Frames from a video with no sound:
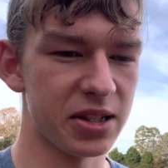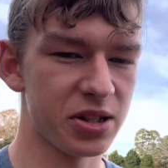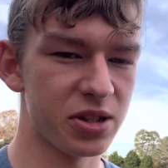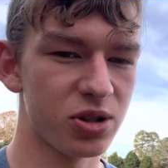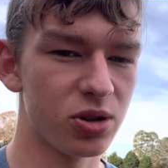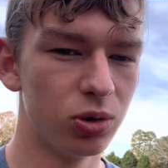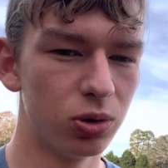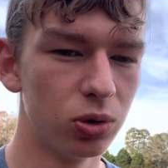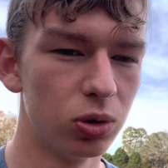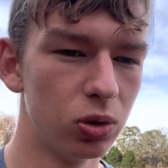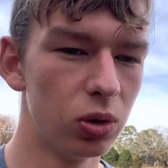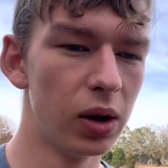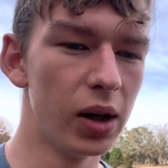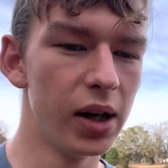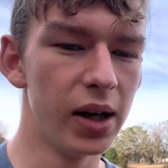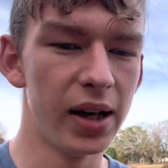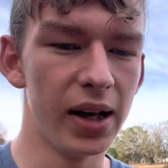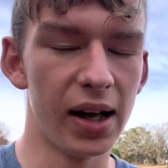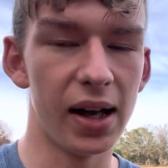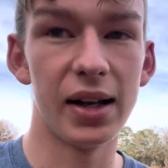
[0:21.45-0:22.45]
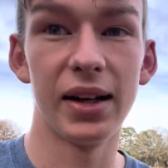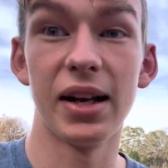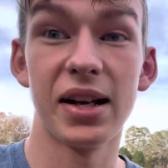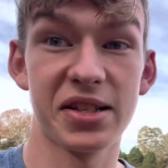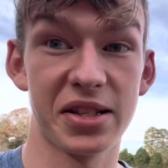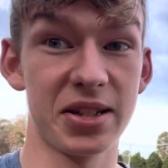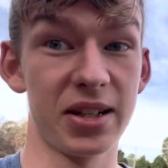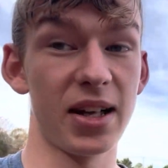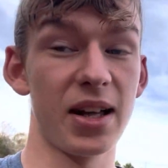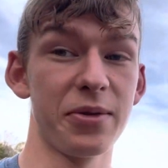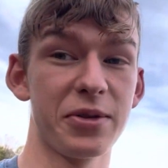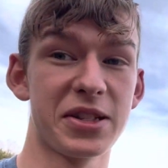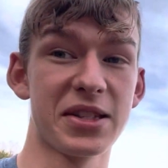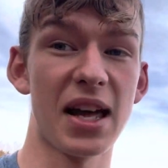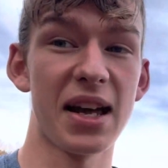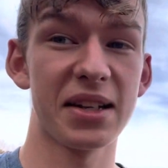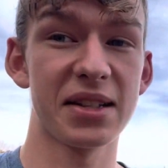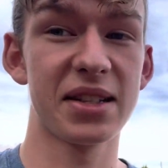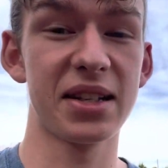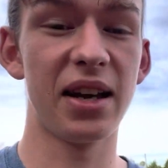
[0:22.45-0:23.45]
school, and yesterday was
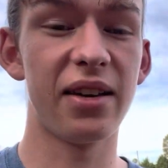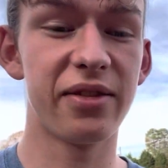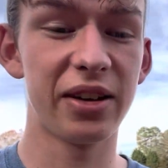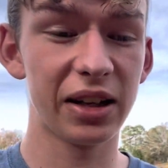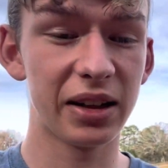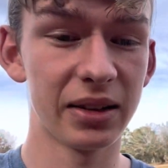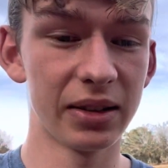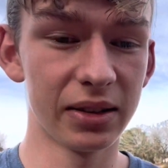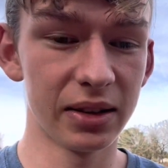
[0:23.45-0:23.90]
Thanksgiving.